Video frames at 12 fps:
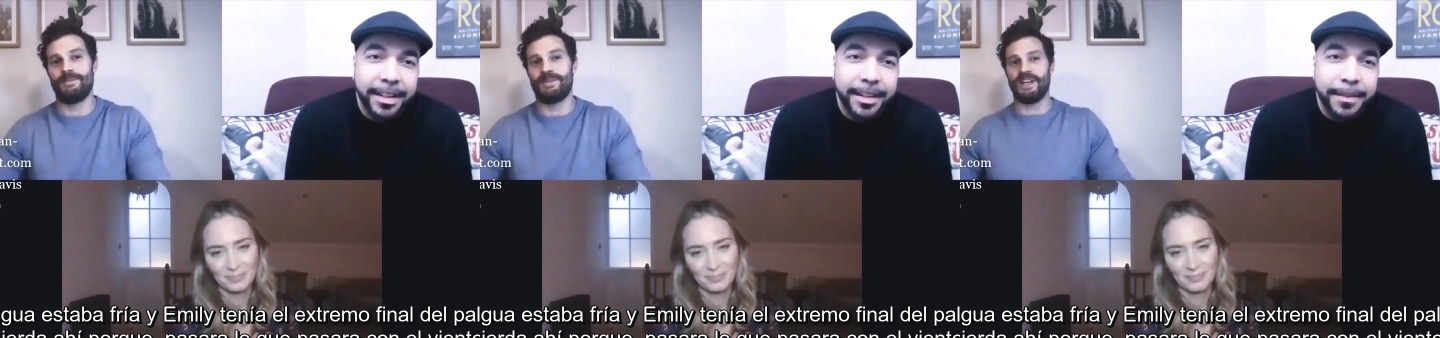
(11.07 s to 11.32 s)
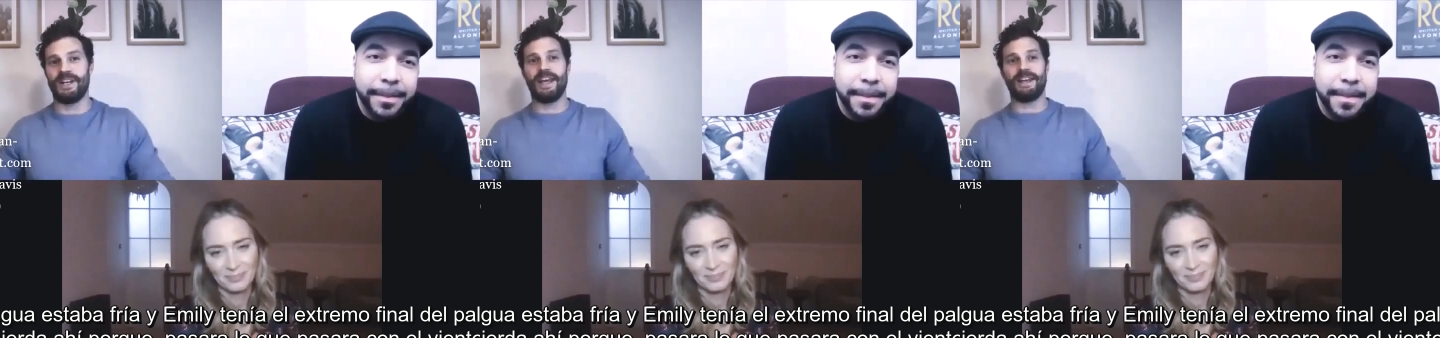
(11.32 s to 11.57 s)

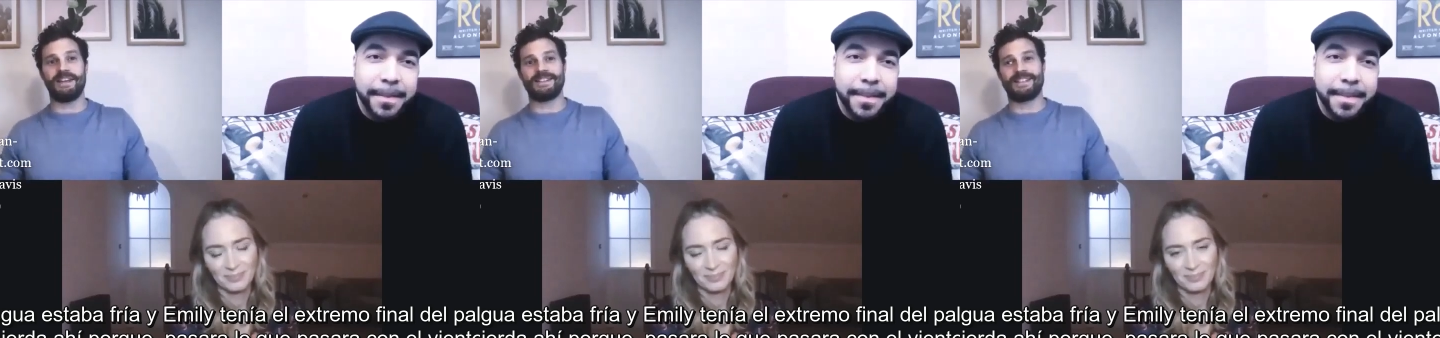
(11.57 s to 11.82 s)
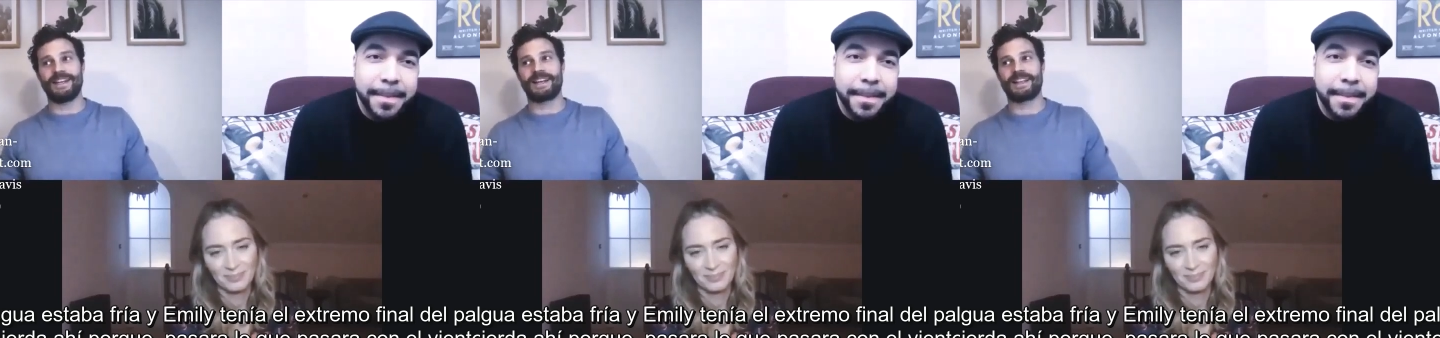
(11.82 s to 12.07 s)
Speaker 1: shitty end of the
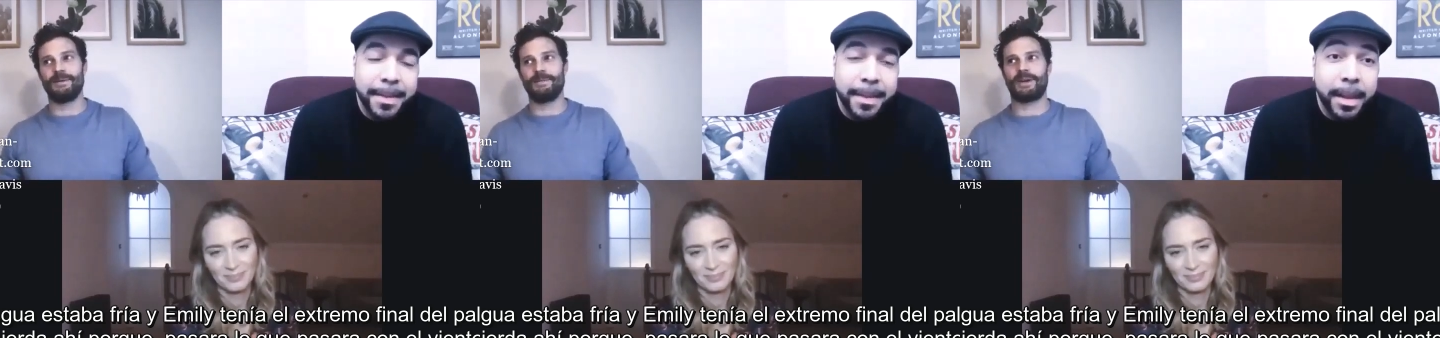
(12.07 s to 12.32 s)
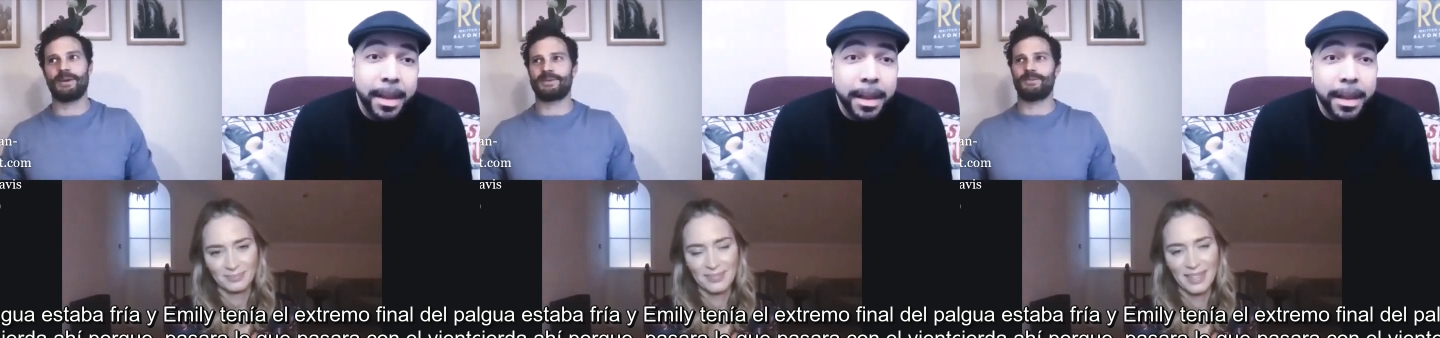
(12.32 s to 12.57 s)
stick there
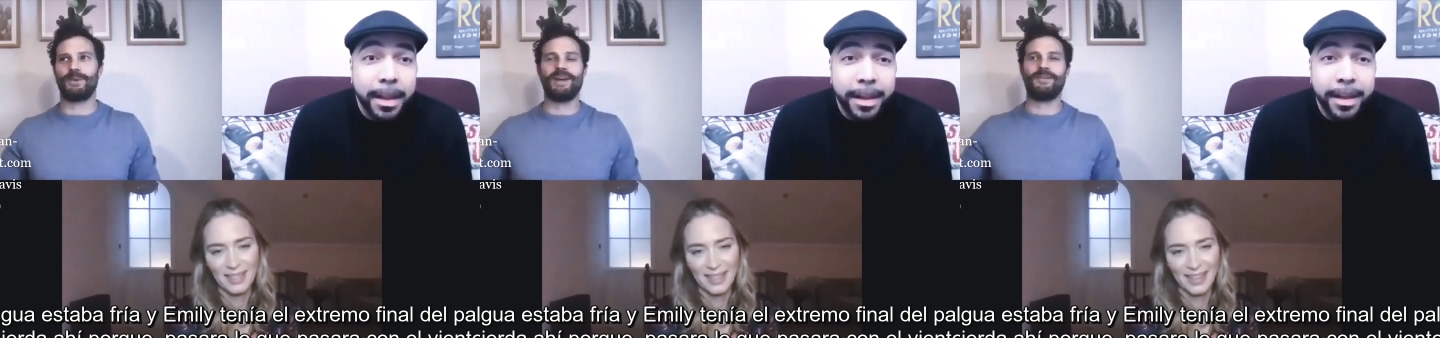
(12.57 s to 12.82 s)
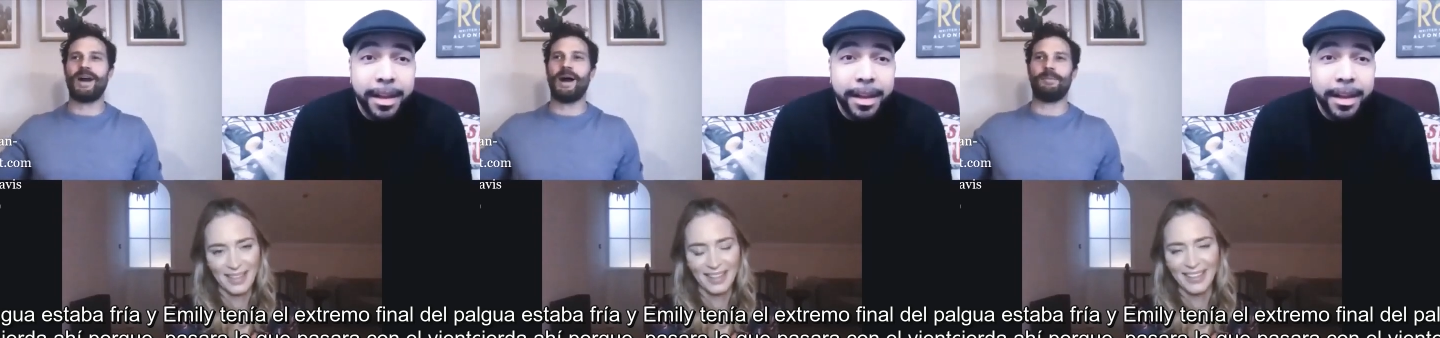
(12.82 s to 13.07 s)
because
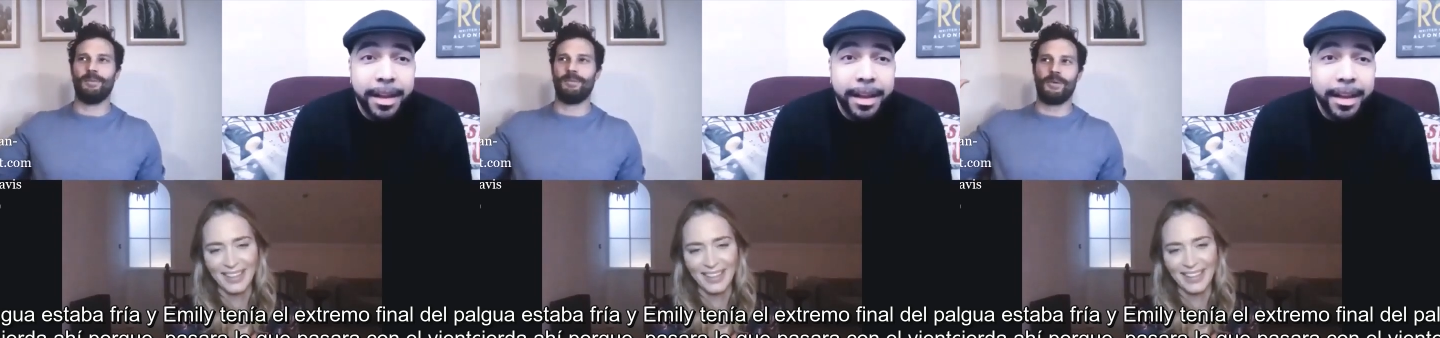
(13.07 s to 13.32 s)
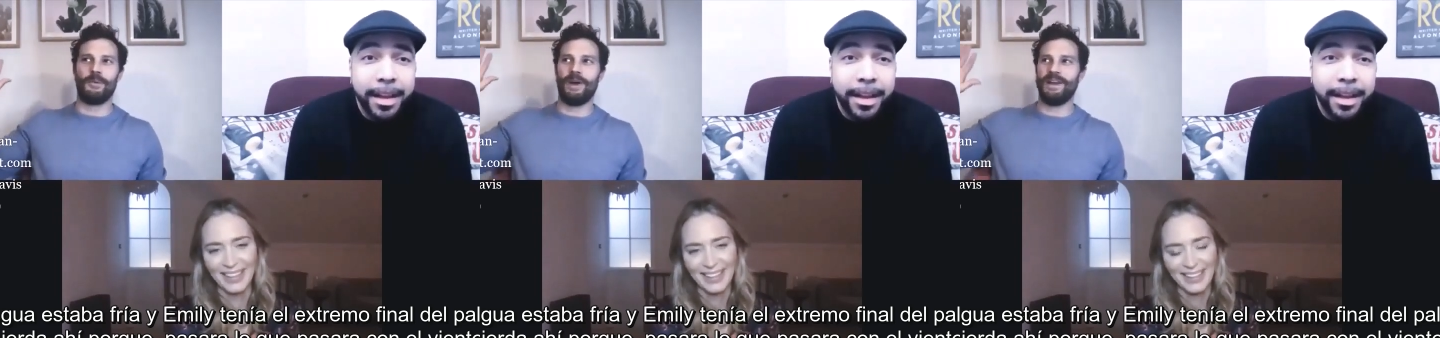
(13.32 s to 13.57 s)
whatever happened with
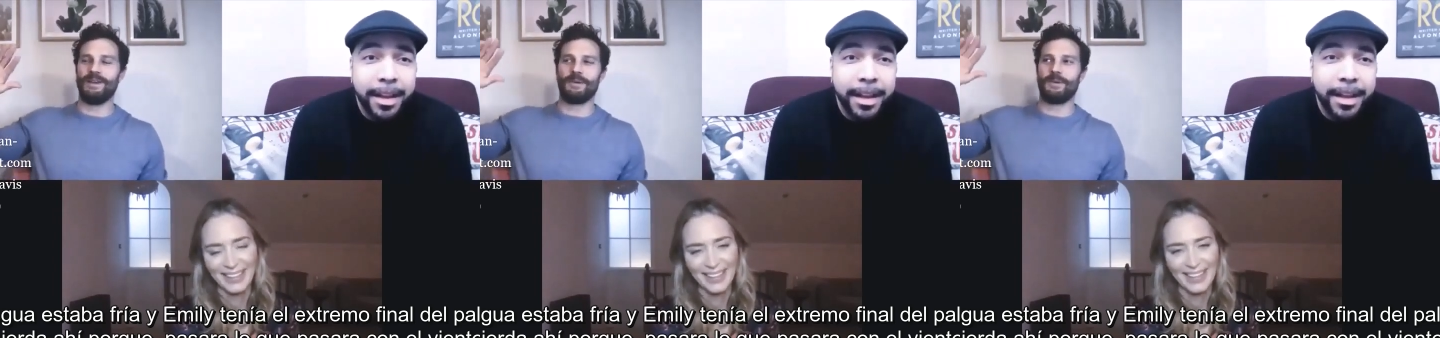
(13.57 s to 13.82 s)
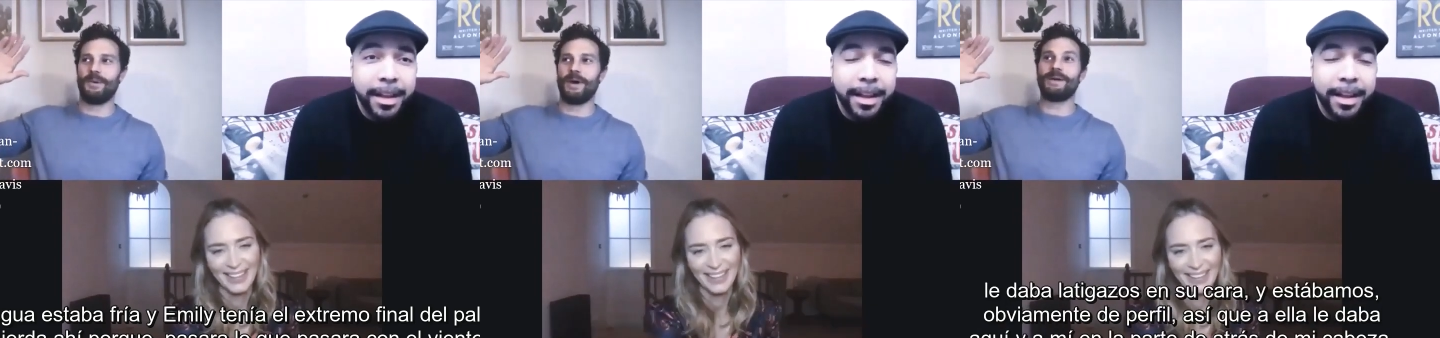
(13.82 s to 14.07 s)
the wind
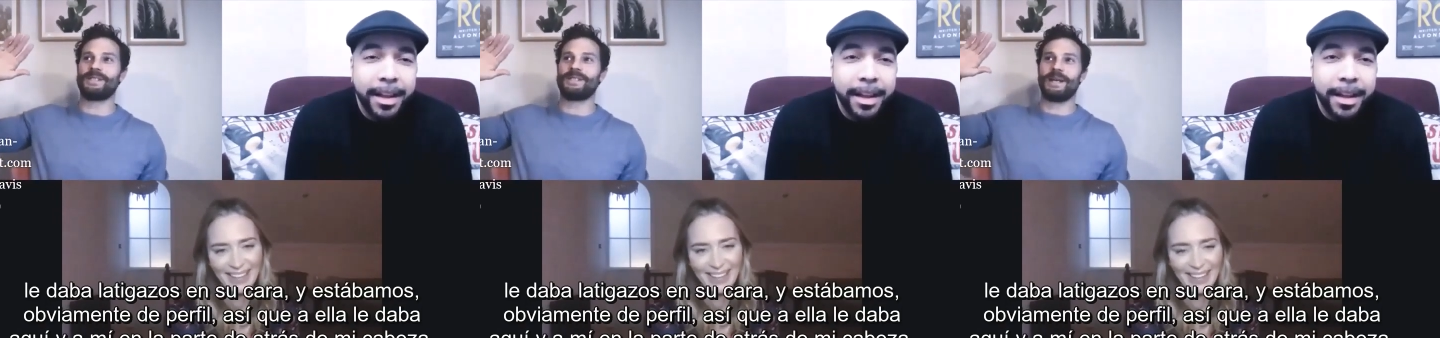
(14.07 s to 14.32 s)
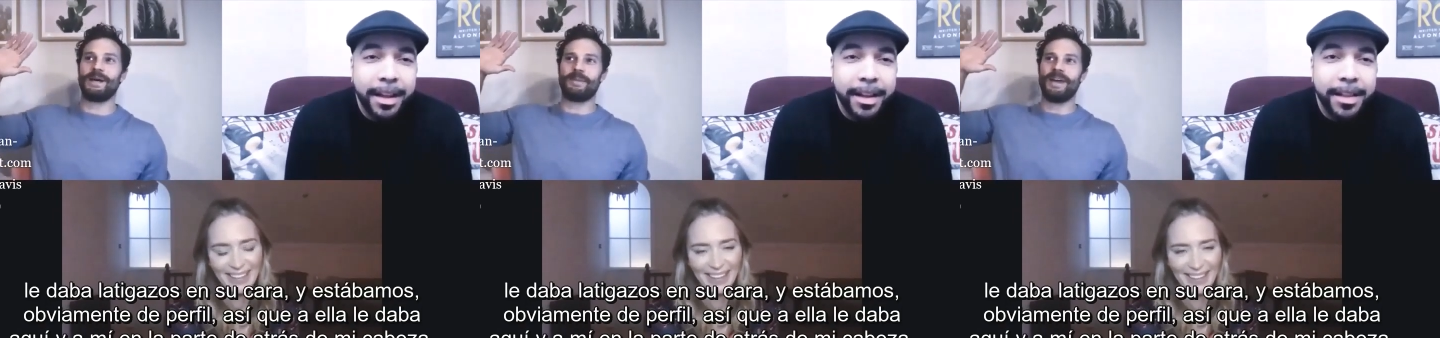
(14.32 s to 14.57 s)
or the way it was
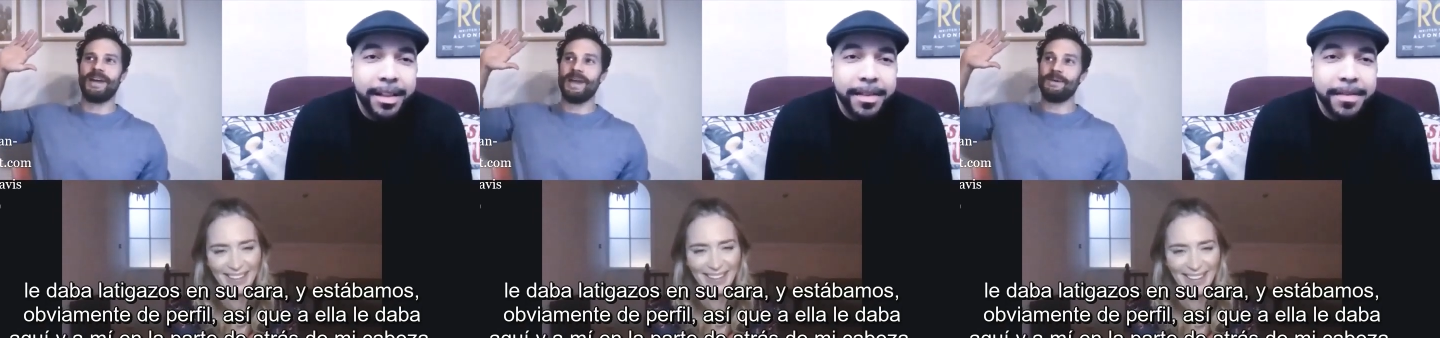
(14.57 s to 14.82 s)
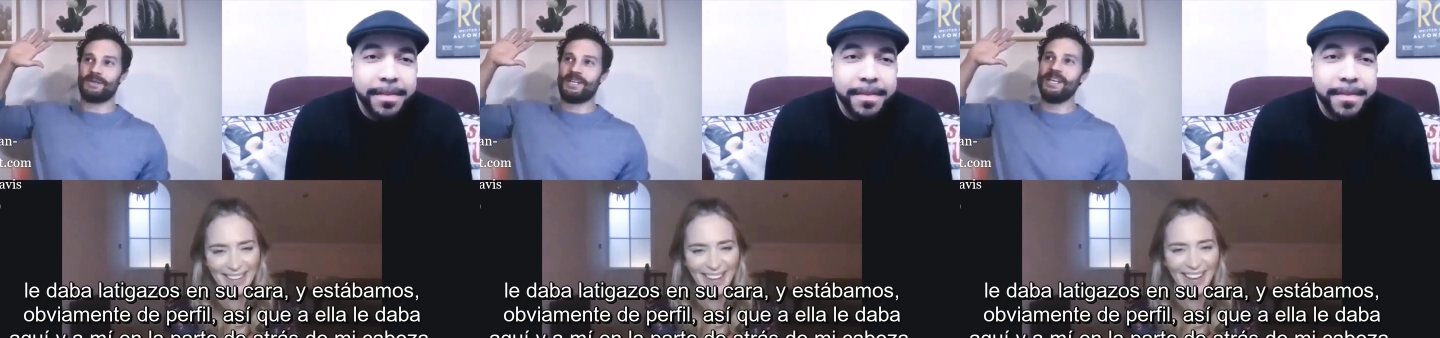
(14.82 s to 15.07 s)
set up, it was